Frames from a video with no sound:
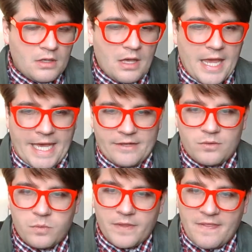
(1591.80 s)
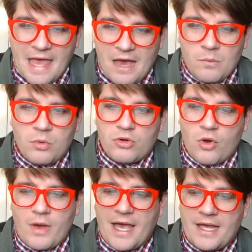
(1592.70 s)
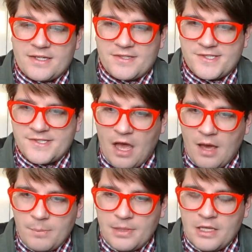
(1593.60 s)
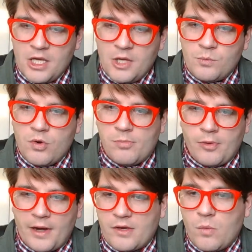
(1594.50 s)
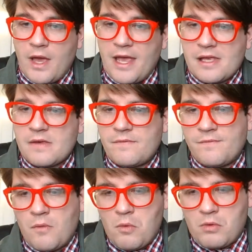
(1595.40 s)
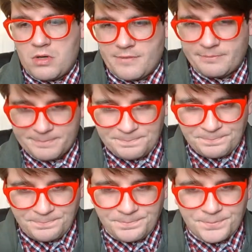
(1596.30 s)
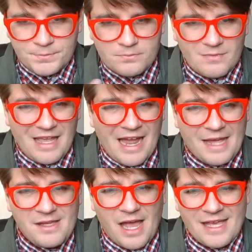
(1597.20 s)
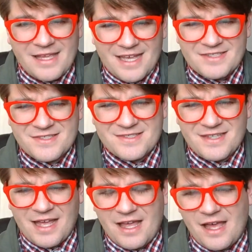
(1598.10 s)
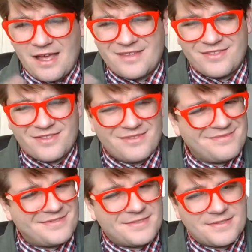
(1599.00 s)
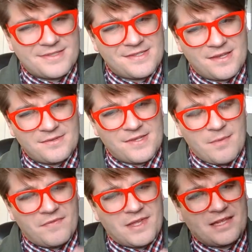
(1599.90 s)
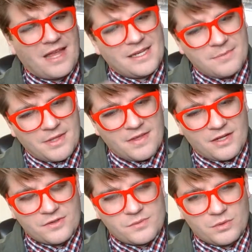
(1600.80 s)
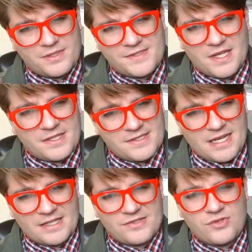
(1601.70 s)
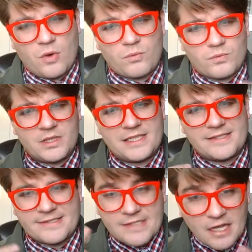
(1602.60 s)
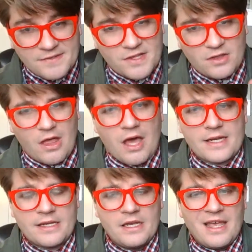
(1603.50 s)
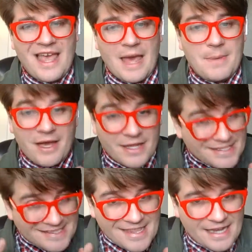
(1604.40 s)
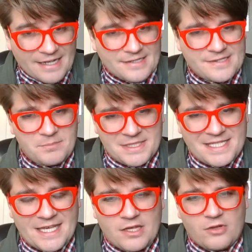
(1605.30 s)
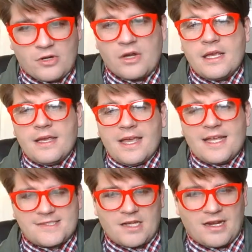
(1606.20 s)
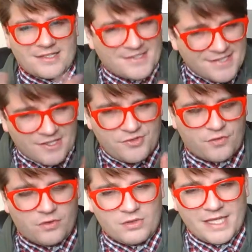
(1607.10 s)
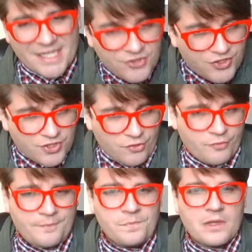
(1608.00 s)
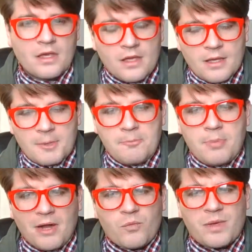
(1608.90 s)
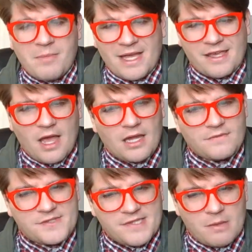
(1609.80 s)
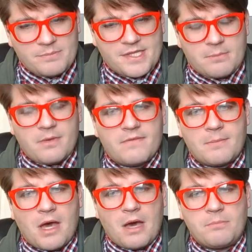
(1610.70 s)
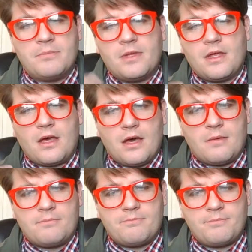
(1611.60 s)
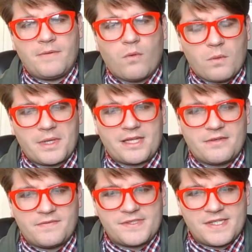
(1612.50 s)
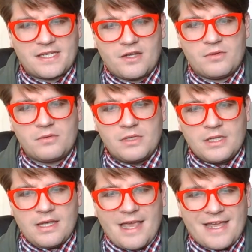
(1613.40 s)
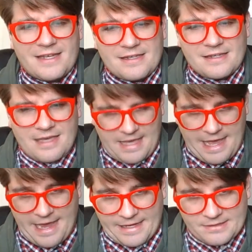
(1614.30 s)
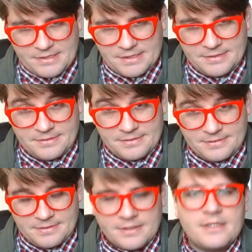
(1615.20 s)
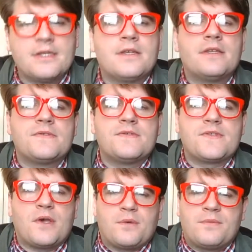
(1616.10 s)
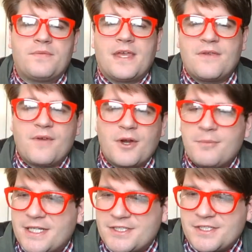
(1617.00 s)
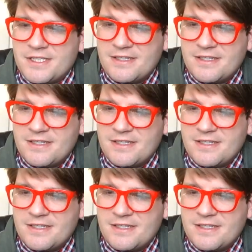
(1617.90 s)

And with that, we'll go ahead and stop. We'll break way for, I, I guess, some, some of the Enlightenment thinkers we'll discuss next don't really discuss a lot about aesthetics in particular. It's not a central issue, but we might kind of sum some of them up um, before we get to Ficino and Kant. So thank you very much.